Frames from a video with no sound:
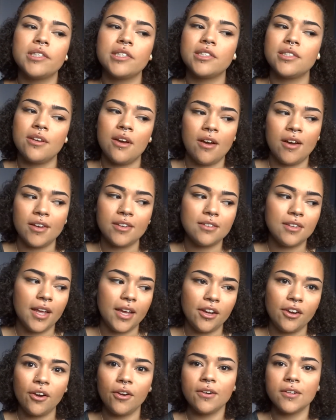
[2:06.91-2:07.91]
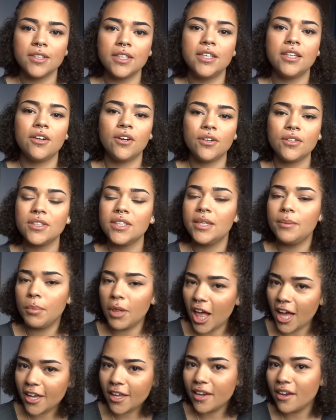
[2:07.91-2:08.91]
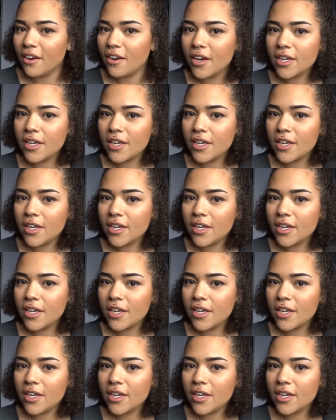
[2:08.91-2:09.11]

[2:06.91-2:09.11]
it's not like curly black hair.